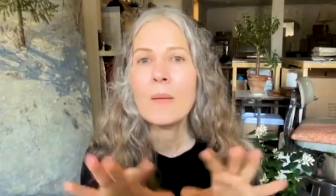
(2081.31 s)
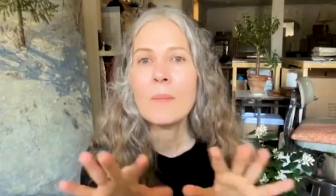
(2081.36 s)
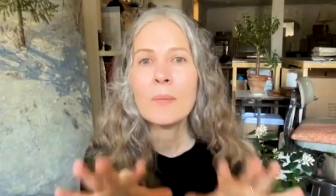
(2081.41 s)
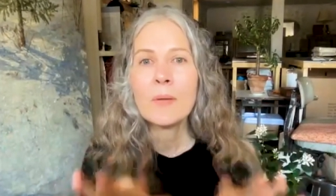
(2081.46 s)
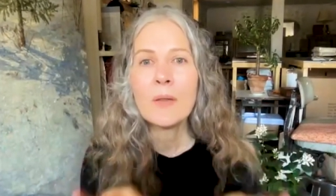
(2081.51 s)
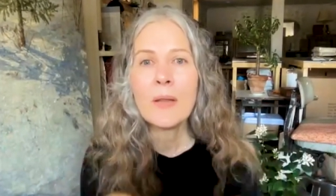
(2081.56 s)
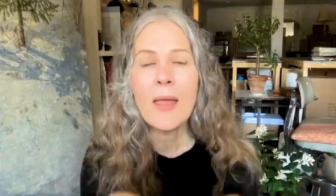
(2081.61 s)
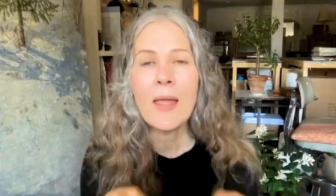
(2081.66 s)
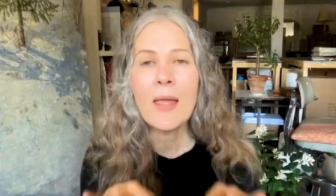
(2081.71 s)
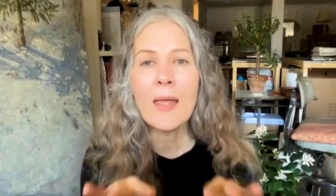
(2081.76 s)

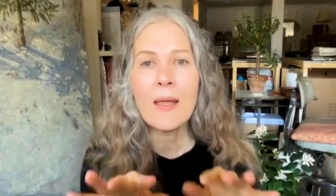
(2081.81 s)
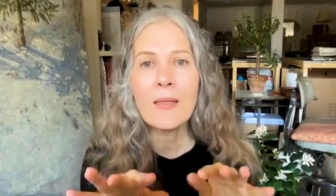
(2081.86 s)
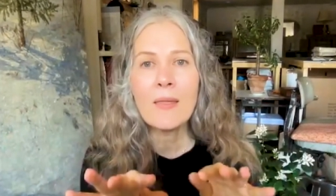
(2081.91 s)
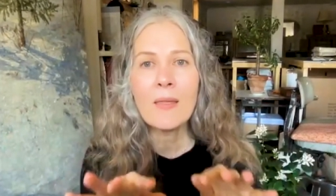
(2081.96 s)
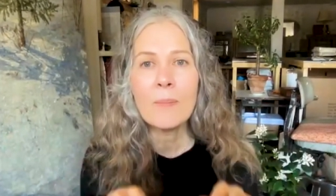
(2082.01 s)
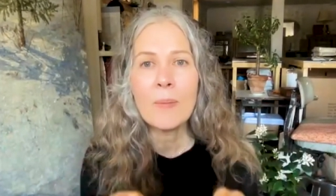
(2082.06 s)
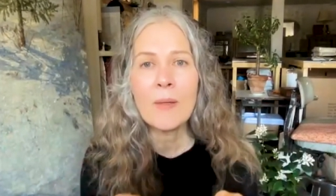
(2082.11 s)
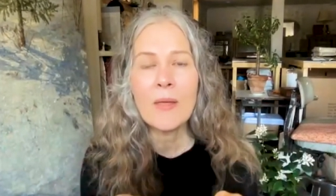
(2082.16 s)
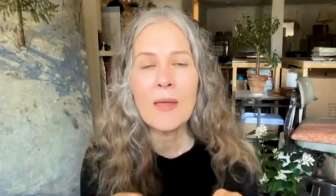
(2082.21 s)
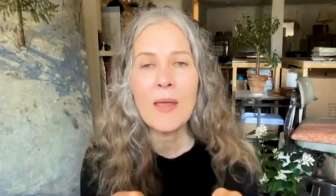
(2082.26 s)
playing
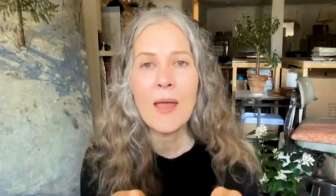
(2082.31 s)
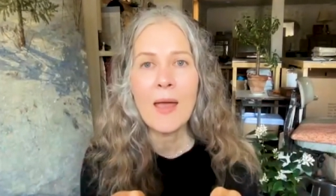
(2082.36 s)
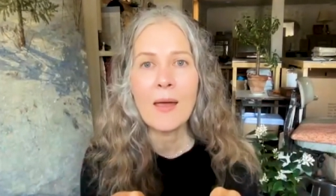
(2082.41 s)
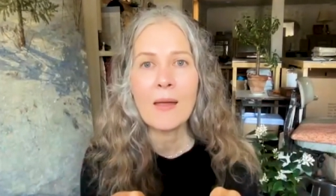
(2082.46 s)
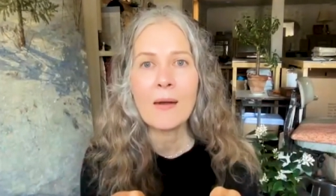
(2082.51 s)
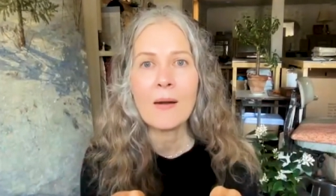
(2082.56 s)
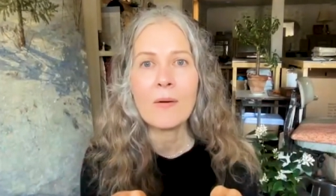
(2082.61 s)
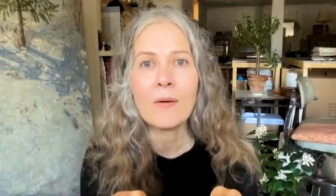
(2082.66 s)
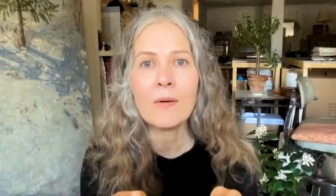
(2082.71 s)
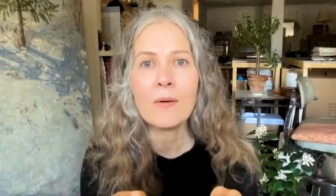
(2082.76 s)
the
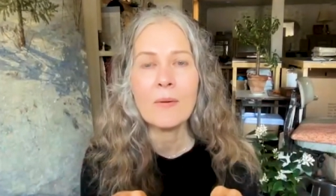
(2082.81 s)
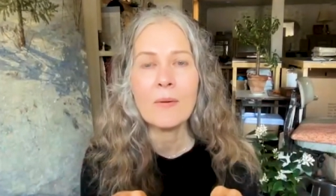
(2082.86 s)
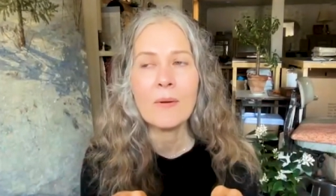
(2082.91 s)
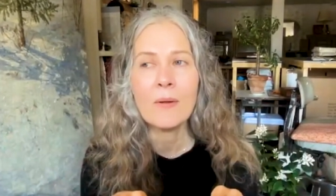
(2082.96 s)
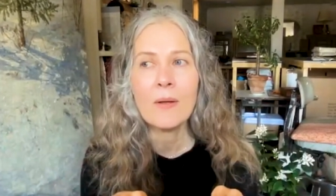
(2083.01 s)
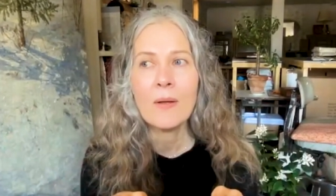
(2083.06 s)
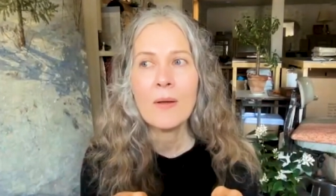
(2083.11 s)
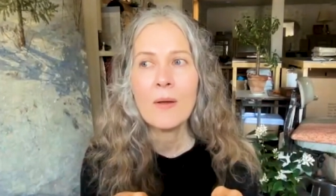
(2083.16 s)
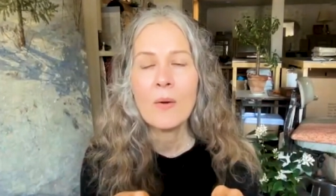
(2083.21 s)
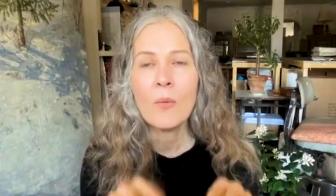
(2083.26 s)
piano
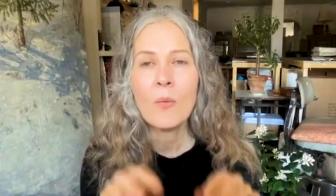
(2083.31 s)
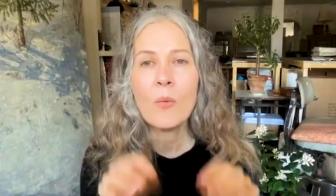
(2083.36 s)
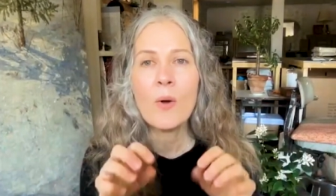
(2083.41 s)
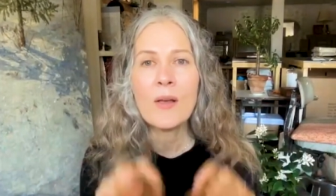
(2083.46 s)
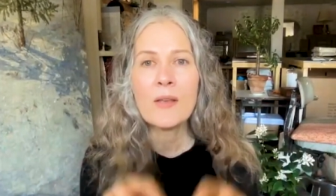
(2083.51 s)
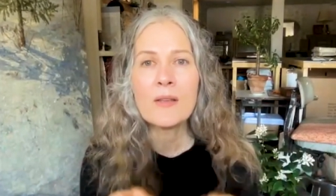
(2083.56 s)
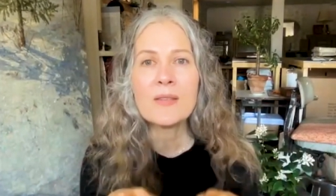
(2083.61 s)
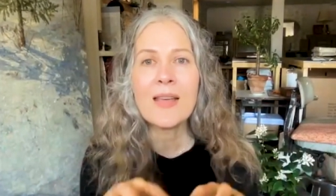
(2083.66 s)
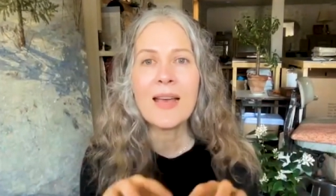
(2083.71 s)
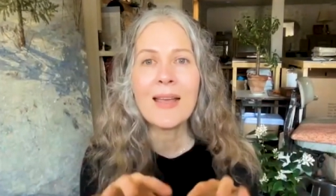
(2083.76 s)

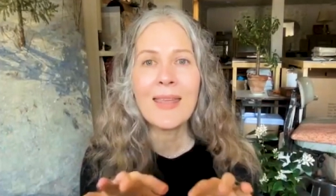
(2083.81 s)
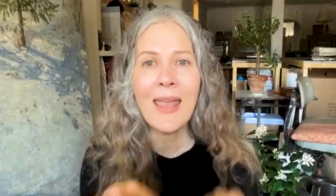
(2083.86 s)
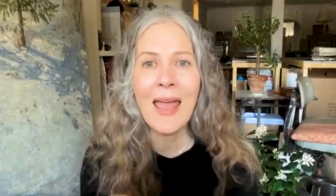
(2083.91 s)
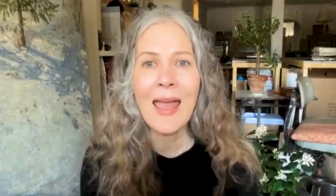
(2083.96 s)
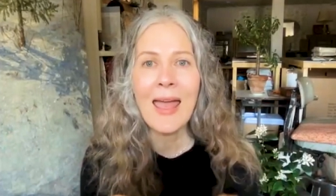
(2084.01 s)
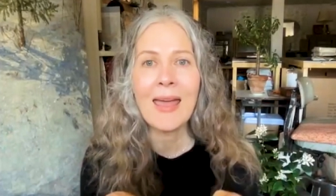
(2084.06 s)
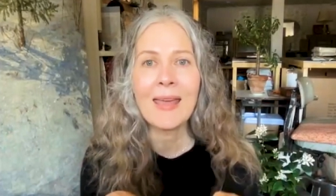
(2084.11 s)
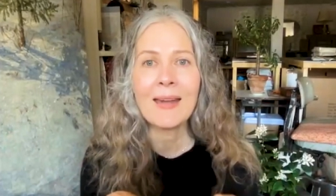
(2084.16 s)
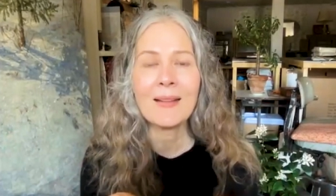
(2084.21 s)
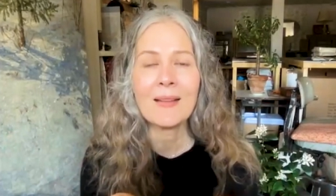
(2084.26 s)
was a
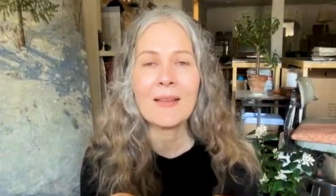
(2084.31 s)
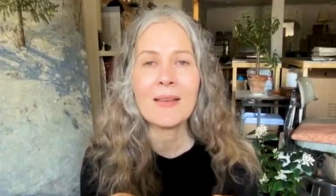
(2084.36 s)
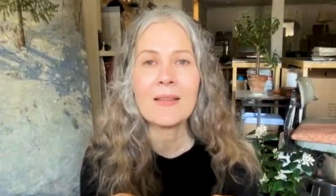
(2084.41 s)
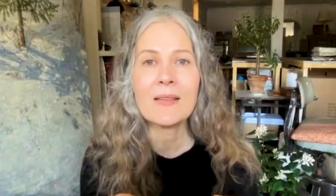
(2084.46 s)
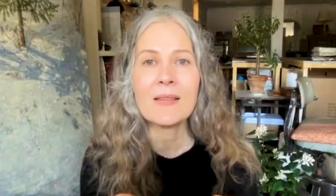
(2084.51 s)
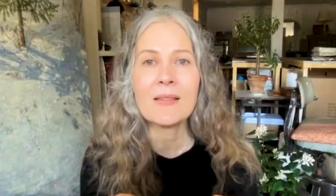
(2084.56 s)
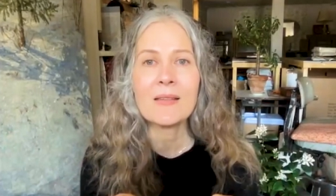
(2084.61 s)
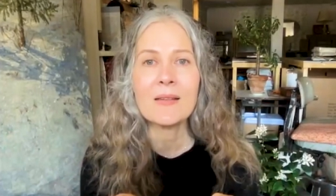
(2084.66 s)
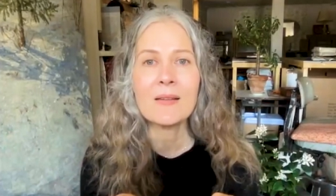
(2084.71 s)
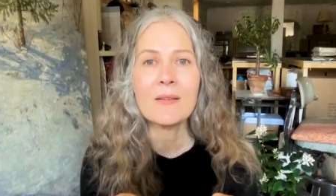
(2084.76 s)

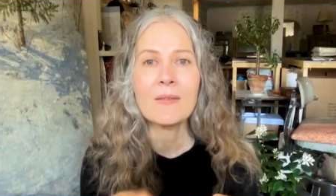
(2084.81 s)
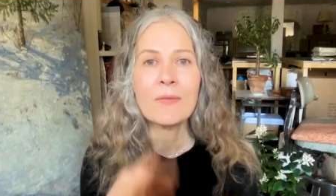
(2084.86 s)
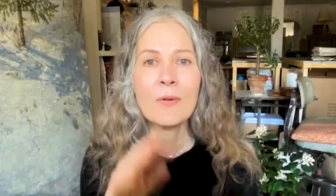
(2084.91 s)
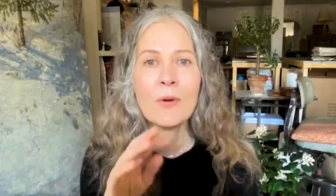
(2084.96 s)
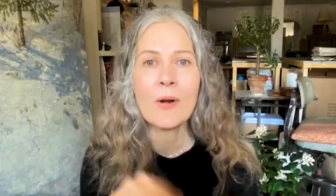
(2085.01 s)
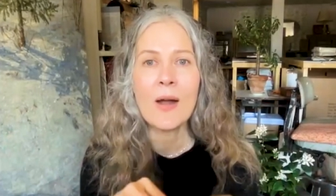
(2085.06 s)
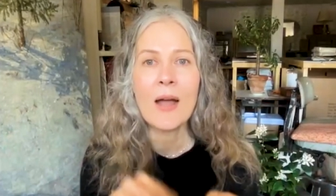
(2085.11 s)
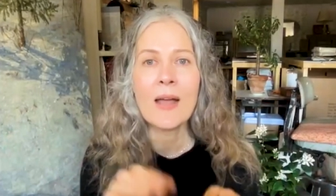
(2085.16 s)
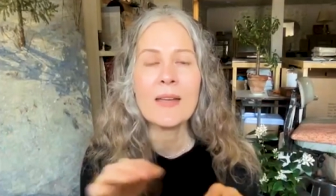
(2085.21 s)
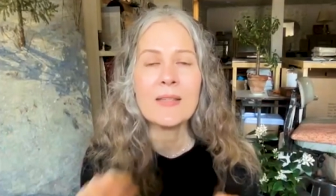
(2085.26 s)
catalyst
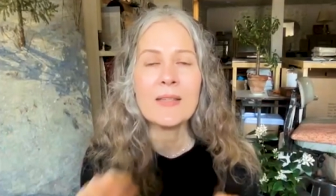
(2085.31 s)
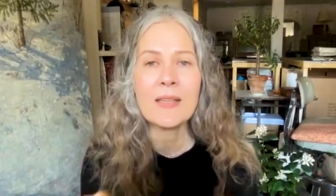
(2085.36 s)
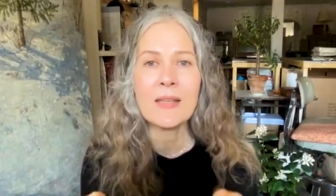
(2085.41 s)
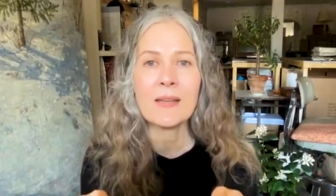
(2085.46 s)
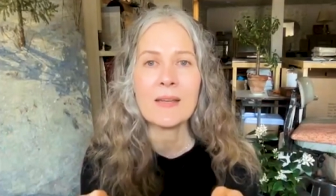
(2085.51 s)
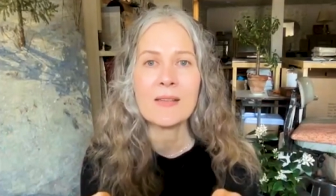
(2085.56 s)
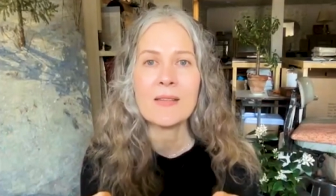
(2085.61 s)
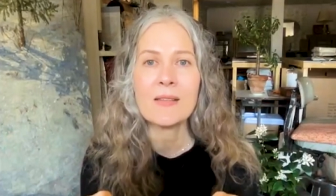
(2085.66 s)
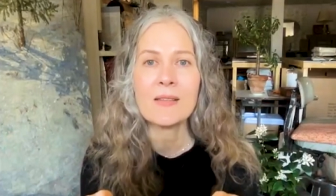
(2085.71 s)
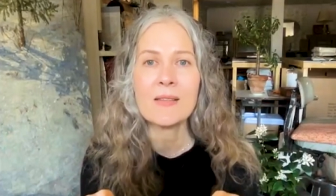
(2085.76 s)
for
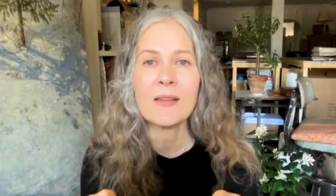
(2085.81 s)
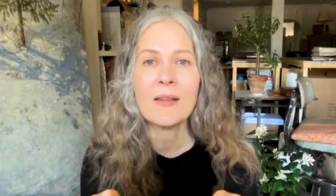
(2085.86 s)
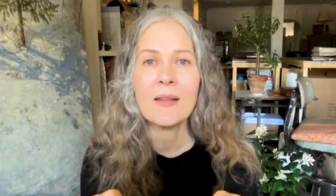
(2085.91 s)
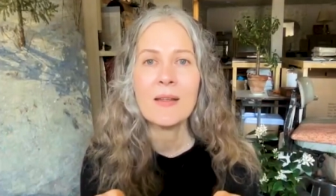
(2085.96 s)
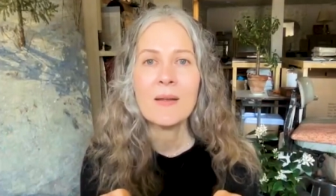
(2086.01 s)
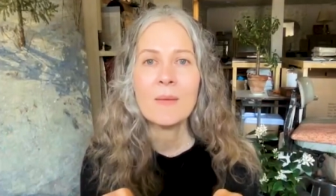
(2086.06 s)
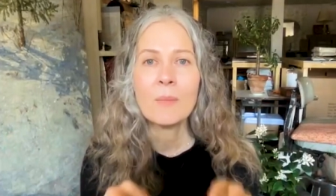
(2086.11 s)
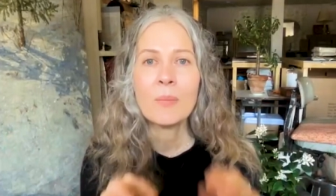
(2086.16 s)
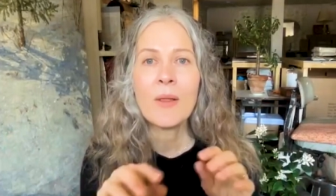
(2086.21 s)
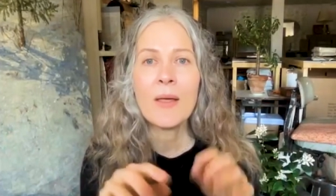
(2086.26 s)
ideas
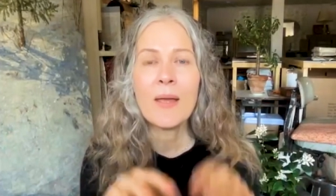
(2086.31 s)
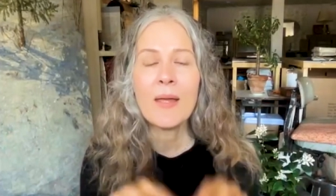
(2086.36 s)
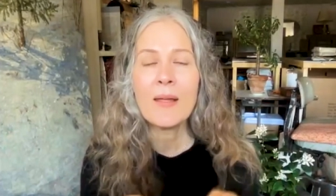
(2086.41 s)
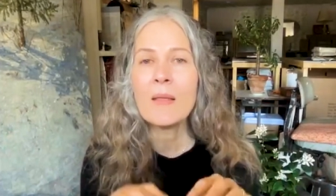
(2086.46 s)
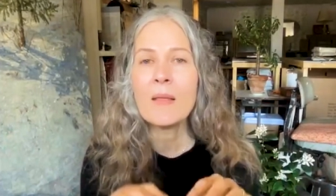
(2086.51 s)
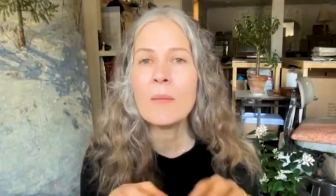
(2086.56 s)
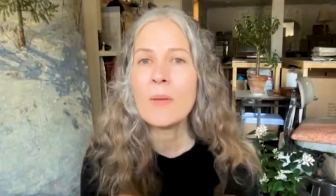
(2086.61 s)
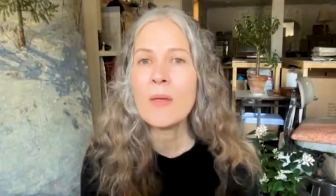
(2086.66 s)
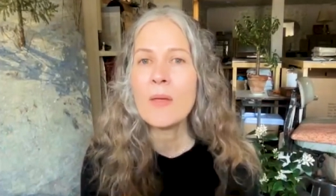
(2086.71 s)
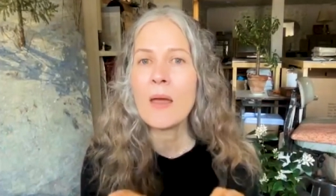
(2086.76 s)
playing
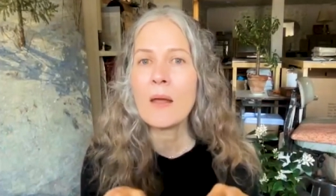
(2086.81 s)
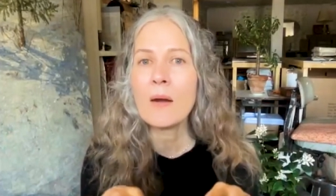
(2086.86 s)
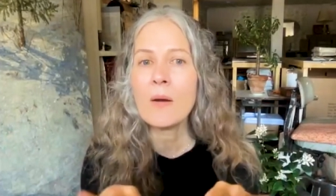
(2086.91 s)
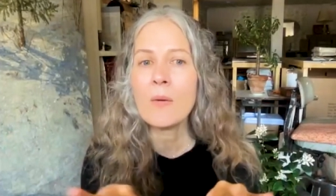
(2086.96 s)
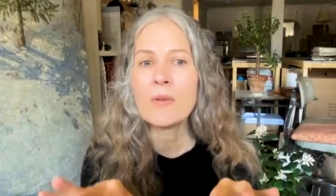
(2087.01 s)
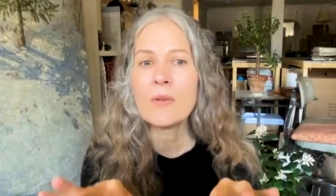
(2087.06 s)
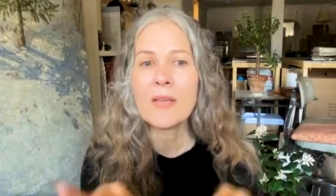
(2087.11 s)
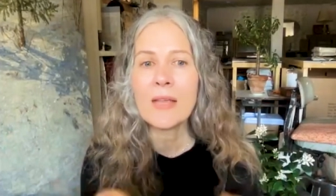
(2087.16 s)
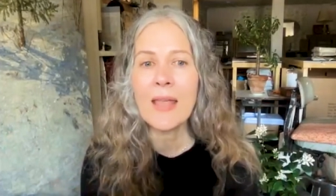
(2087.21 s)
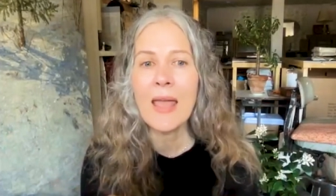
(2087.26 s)
the piano
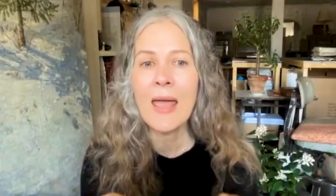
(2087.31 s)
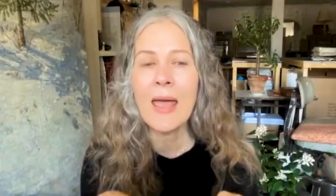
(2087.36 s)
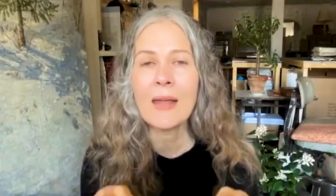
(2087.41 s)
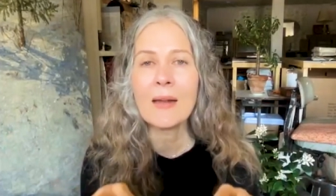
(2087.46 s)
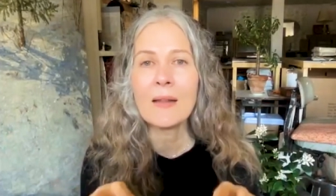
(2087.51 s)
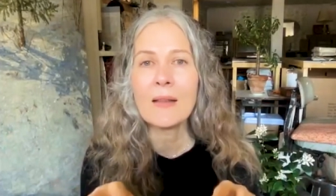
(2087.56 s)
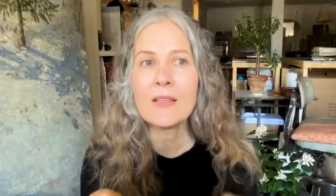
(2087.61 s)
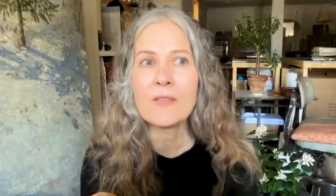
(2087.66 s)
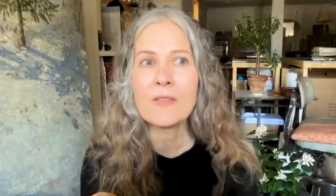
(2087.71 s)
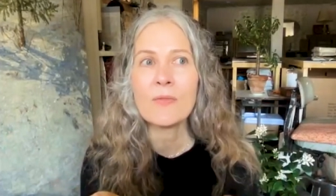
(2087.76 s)
was a
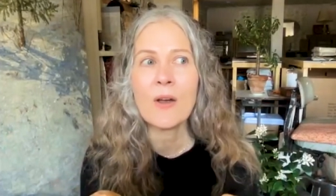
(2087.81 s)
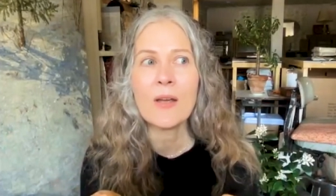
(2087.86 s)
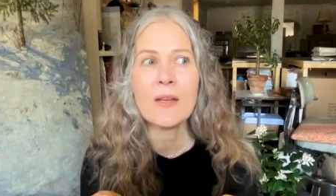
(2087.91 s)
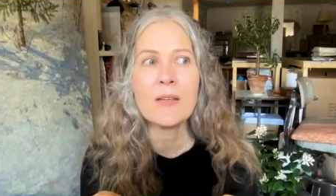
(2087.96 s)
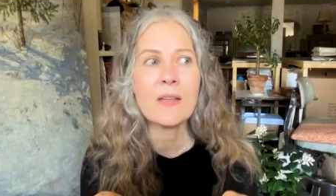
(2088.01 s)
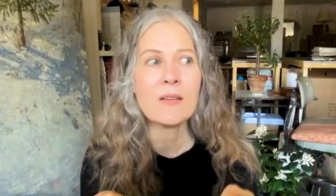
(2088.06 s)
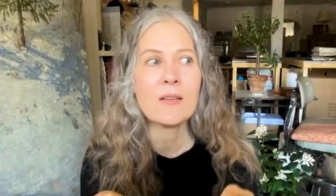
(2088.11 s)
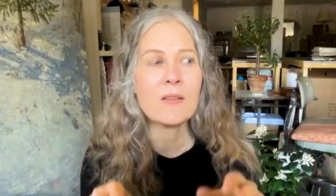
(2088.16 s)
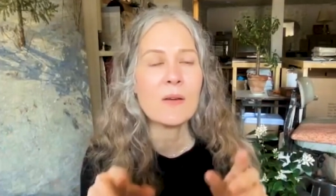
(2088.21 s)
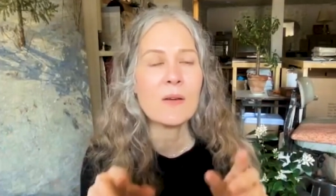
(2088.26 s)
catalyst for
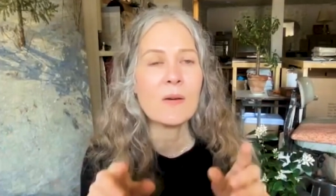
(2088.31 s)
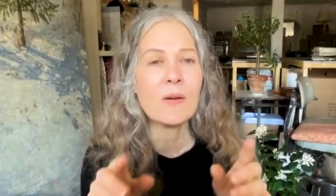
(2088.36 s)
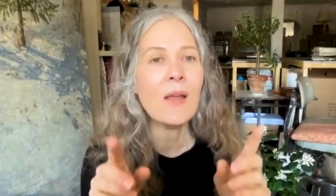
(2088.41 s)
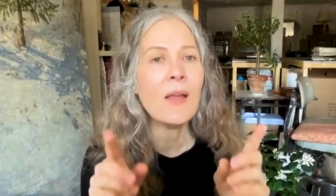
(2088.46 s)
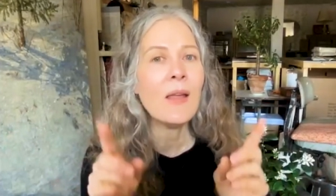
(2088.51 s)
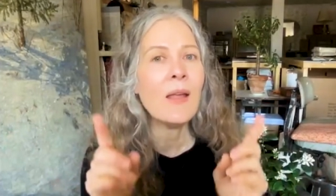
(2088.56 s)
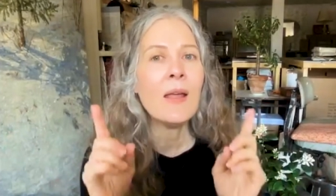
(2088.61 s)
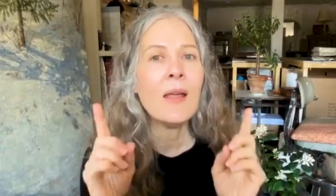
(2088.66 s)
ideas. So